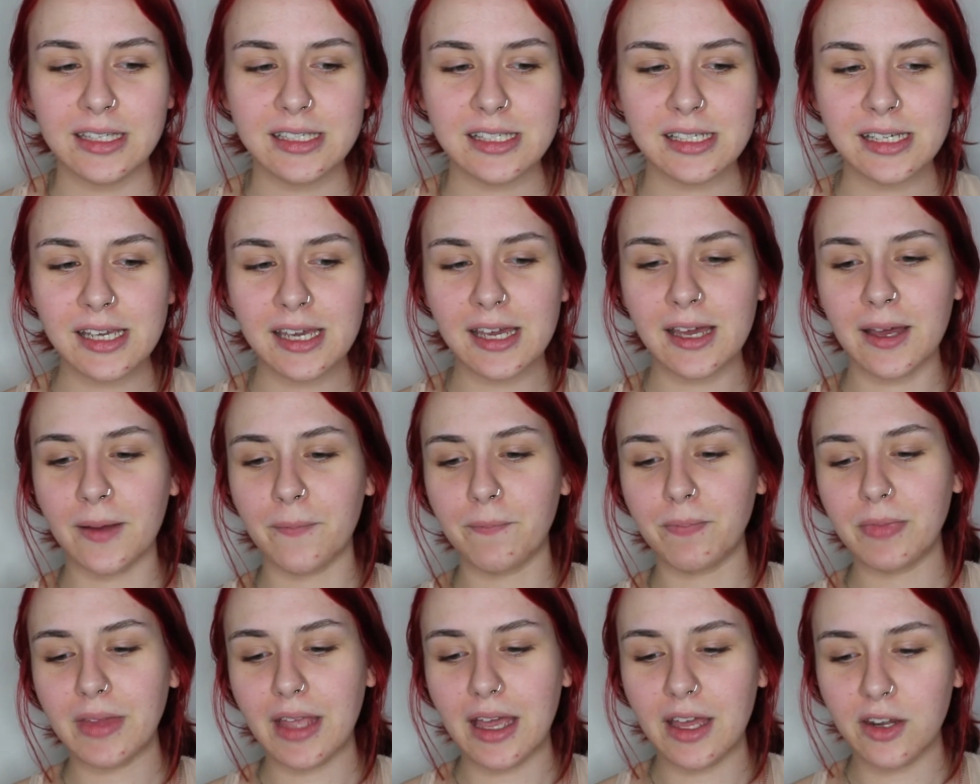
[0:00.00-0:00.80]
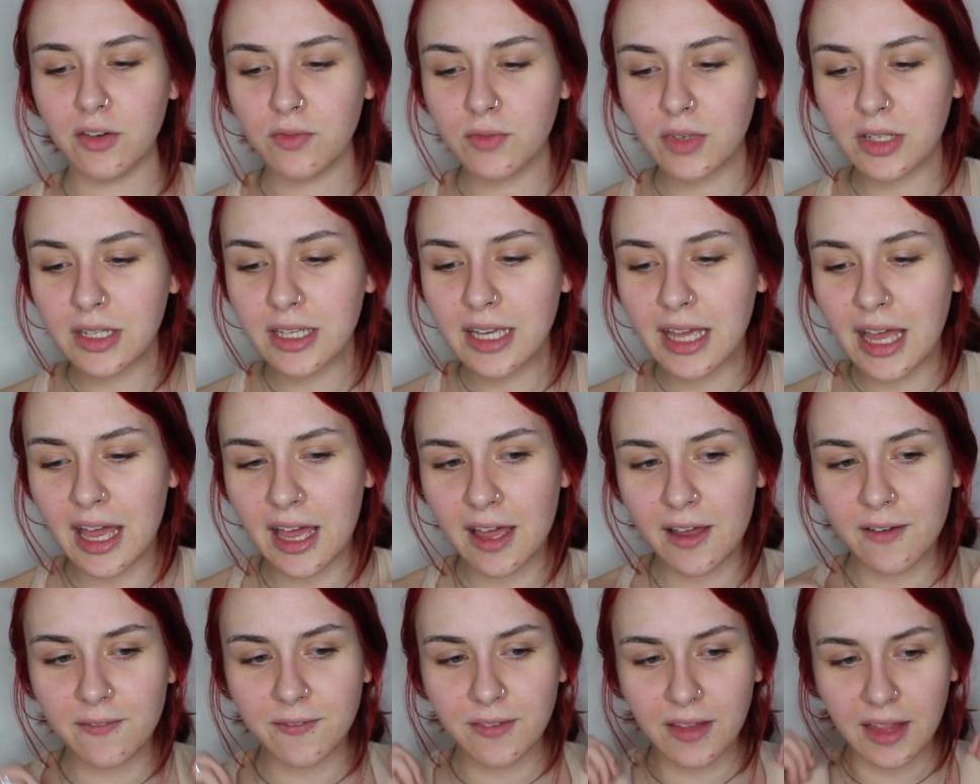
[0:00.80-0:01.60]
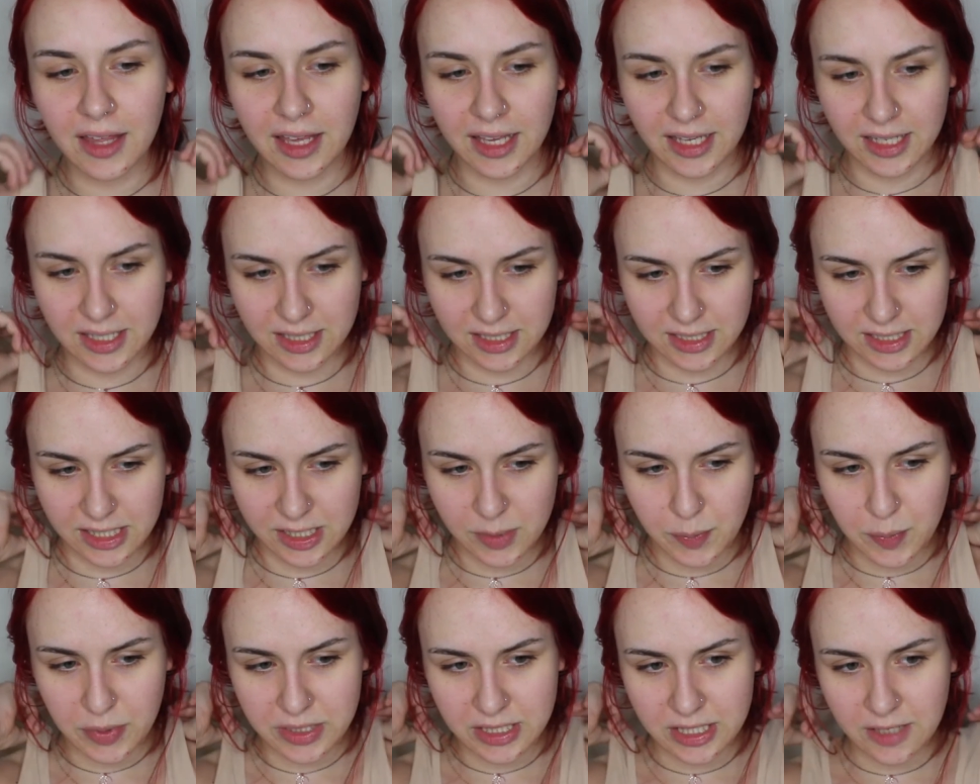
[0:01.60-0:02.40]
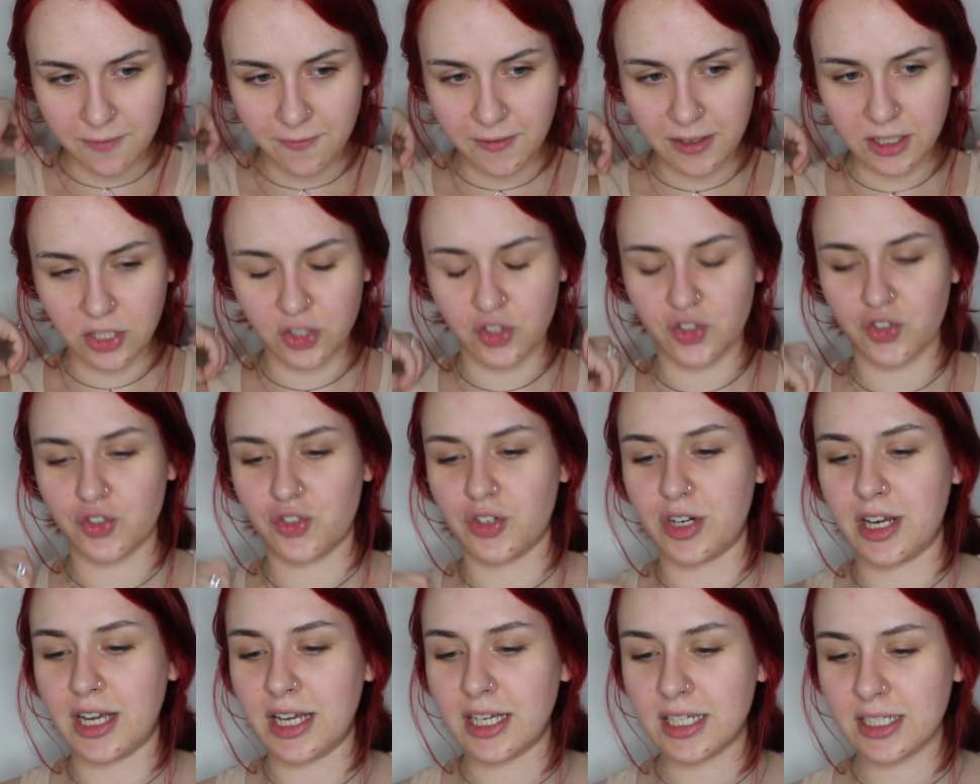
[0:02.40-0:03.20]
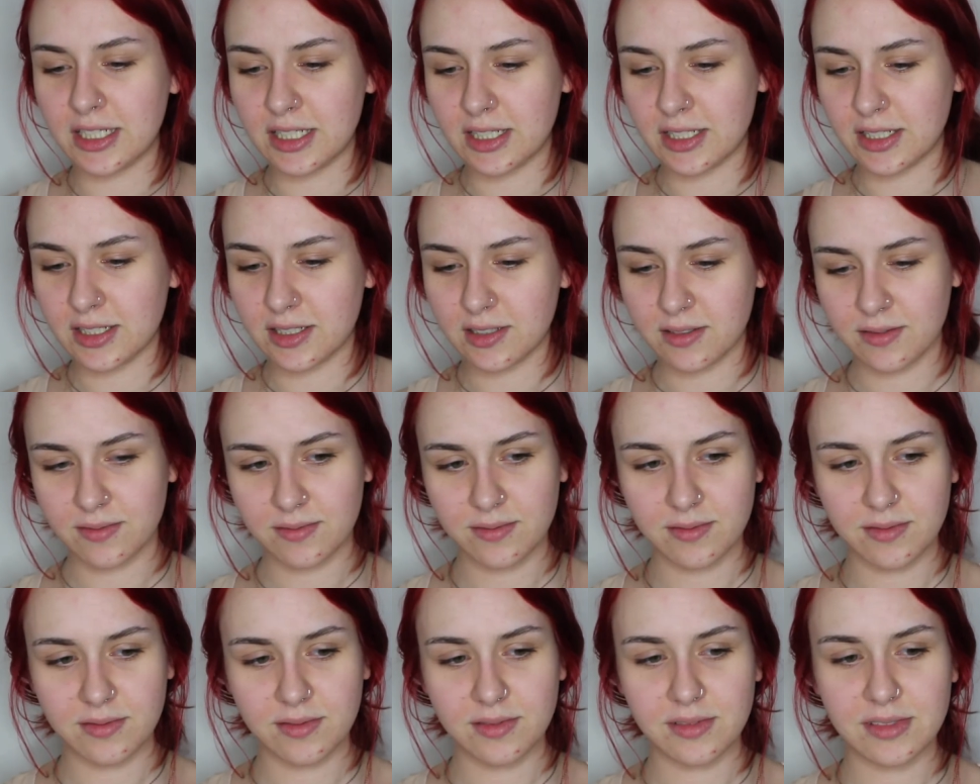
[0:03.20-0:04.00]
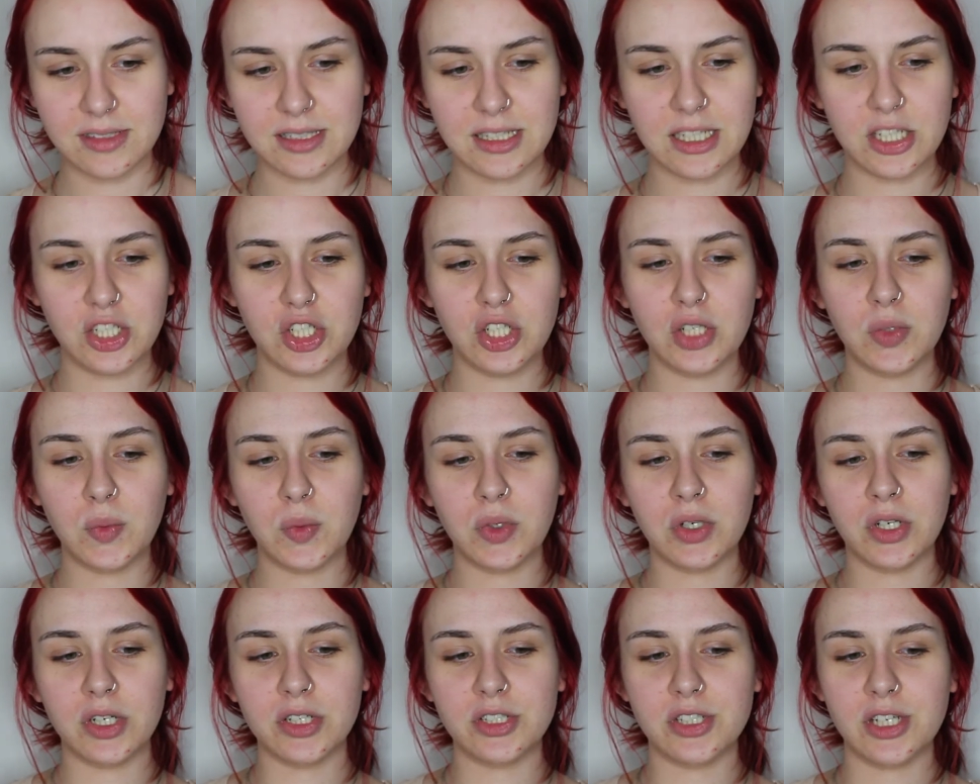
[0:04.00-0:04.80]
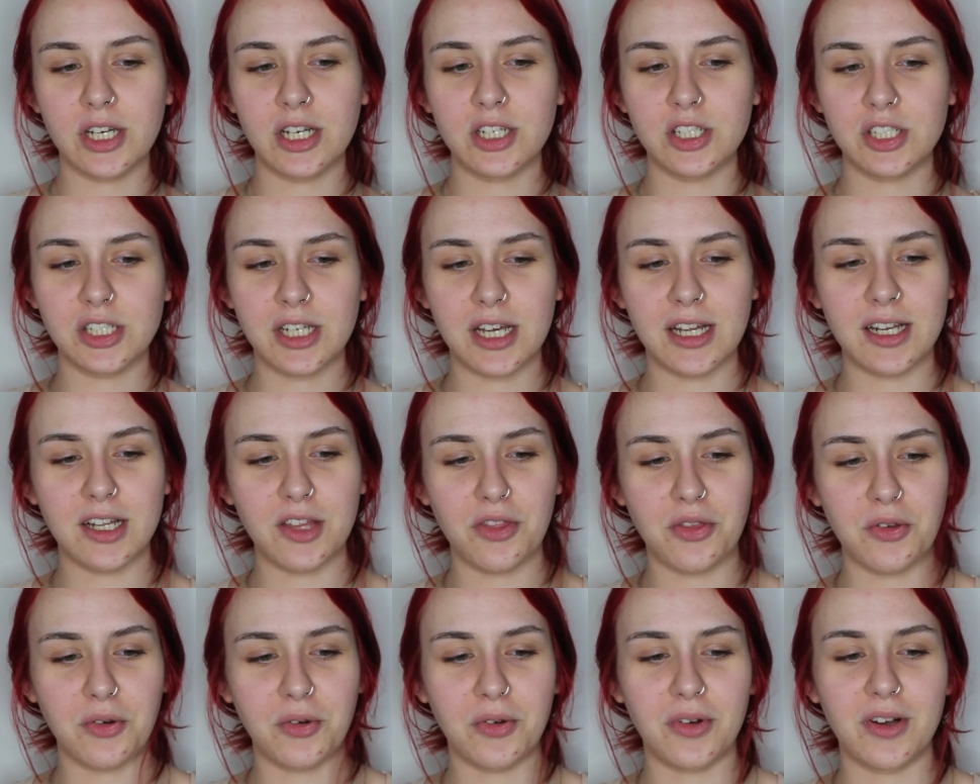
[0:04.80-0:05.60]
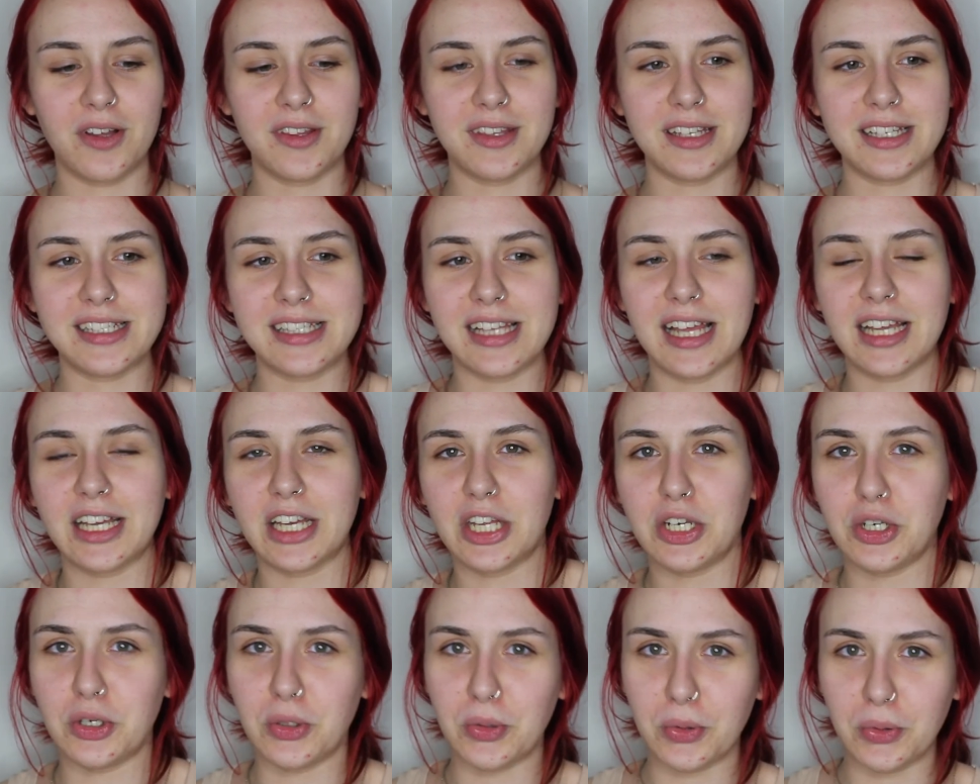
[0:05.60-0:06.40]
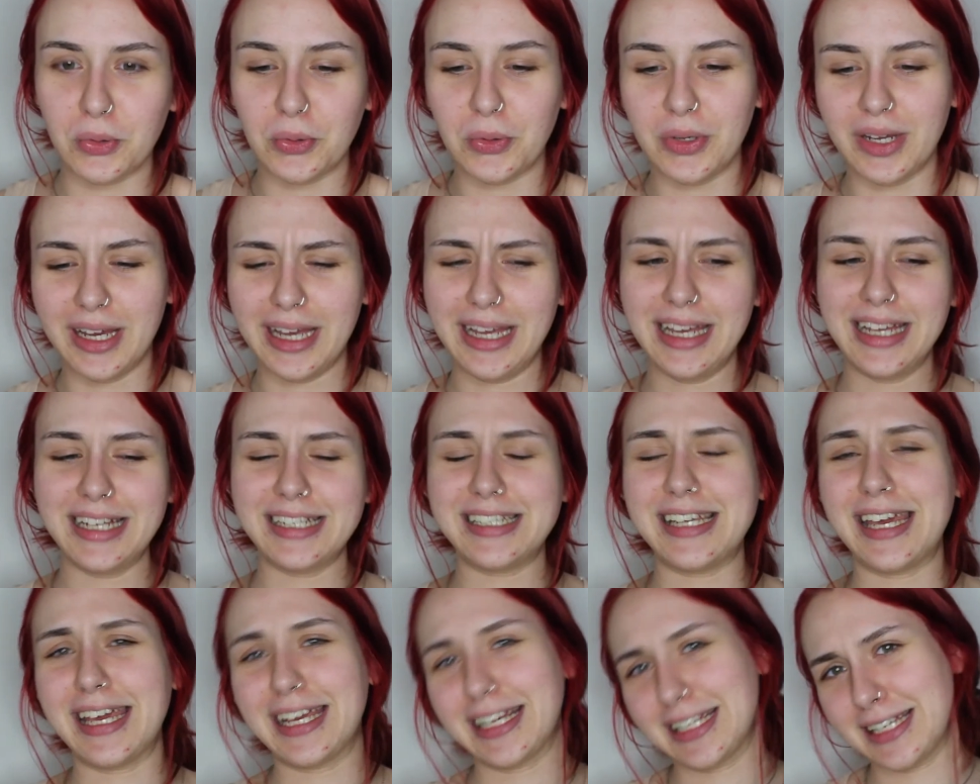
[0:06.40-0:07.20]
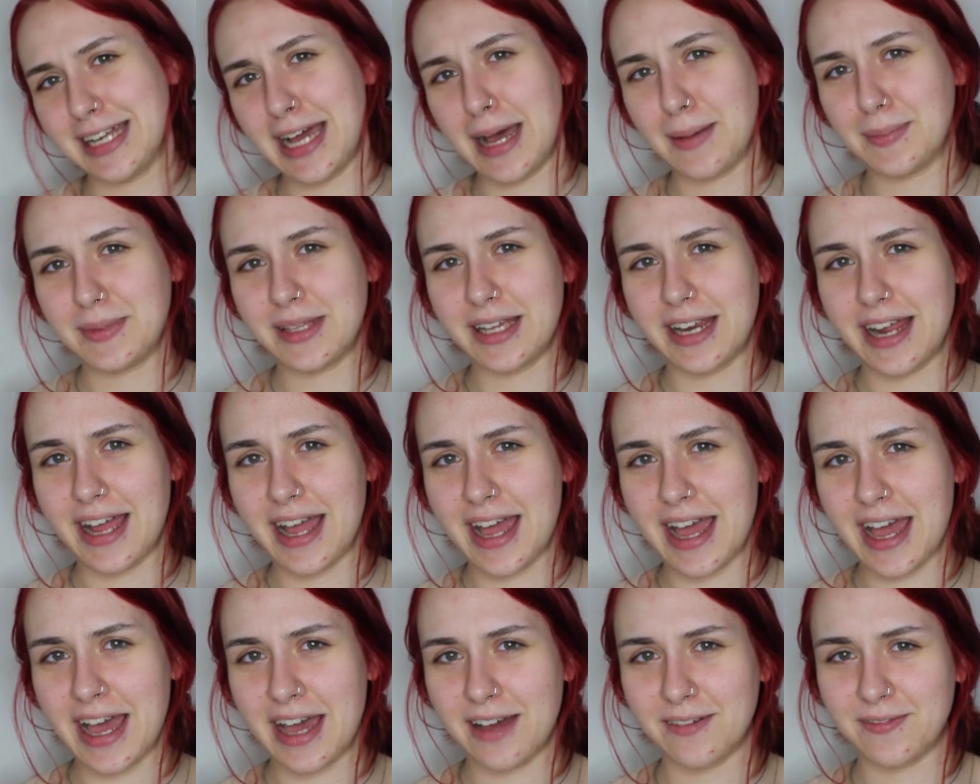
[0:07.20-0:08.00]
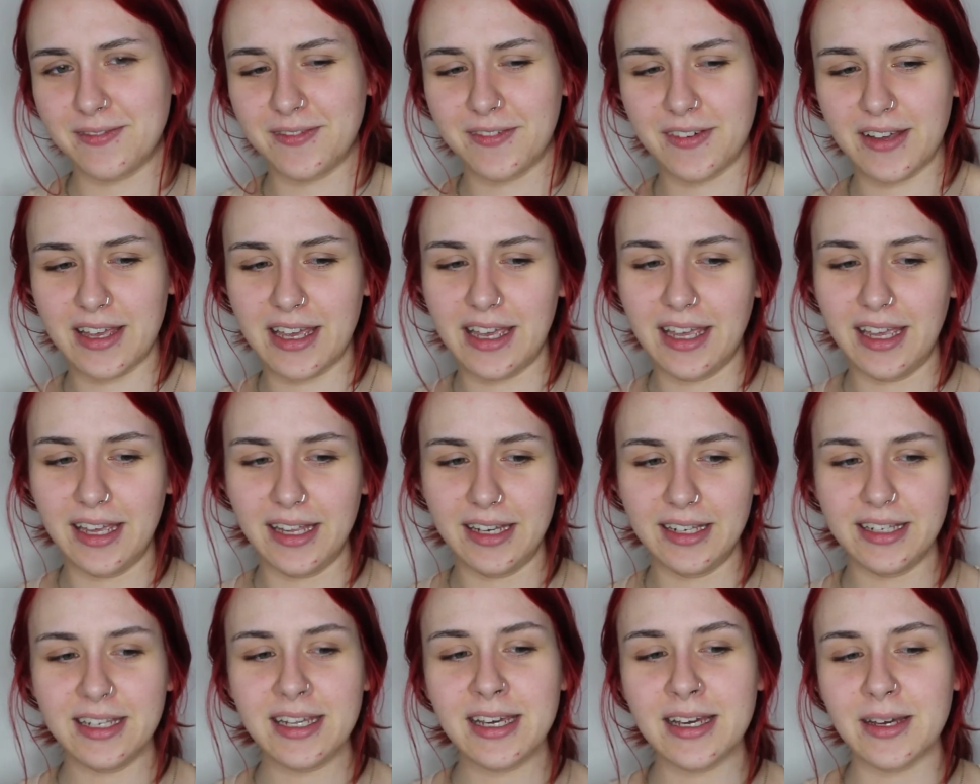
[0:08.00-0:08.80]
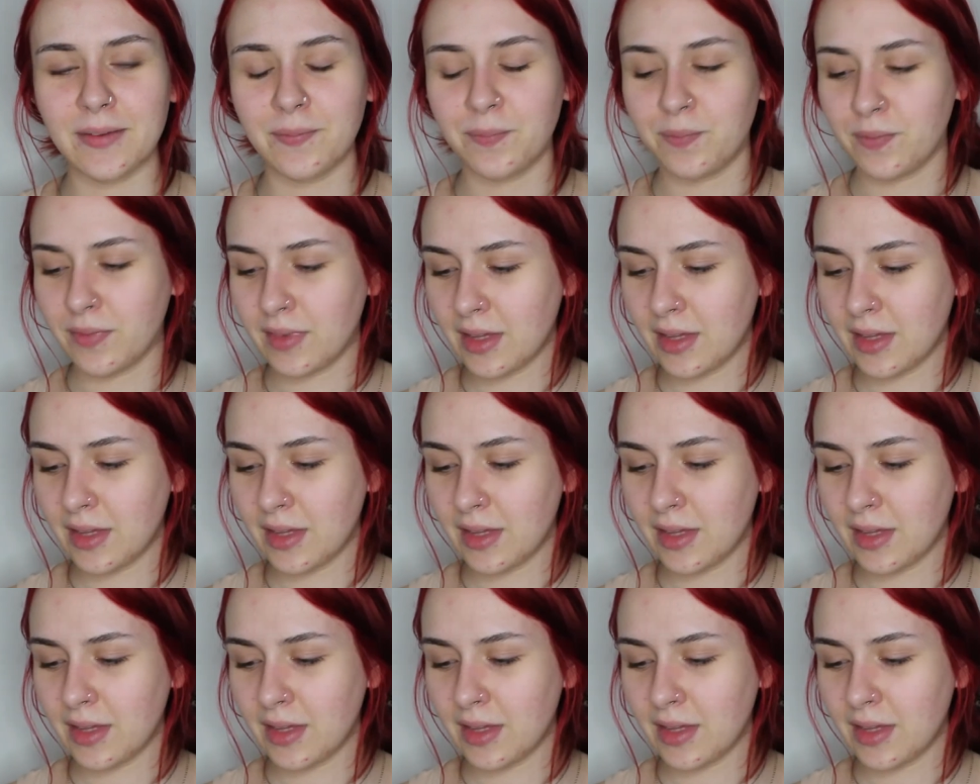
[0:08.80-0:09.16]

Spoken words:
So yeah, I don't really have like a specific dress that she wore, so I just kind of threw on this like a nude tank top that I have, and yeah,